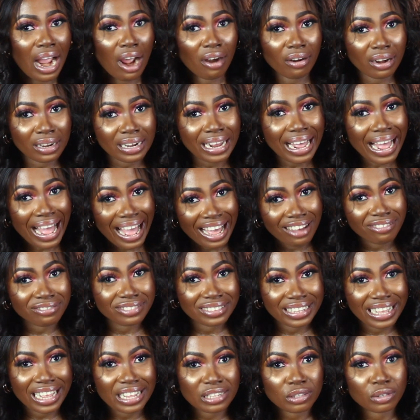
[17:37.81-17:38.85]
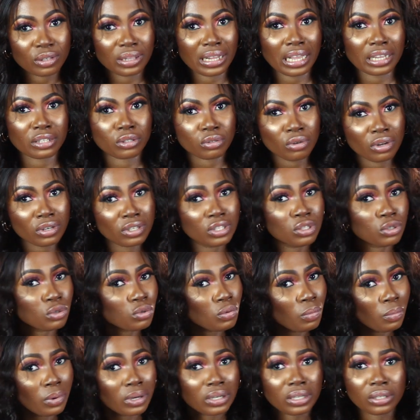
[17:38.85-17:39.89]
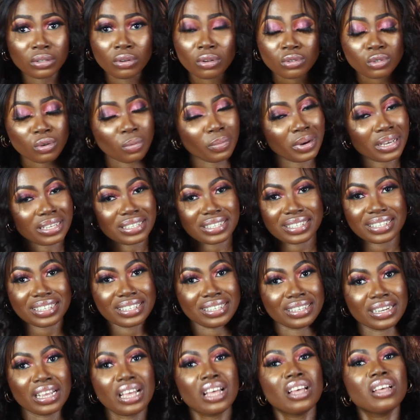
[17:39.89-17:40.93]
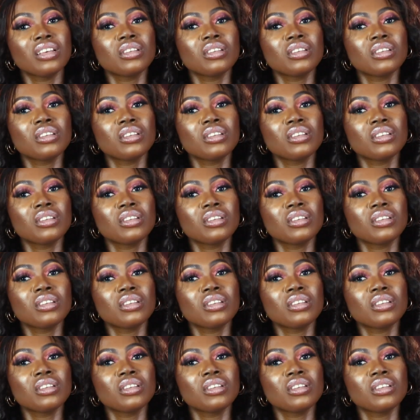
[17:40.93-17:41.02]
I'd rather have that like turn into money, not on my skin.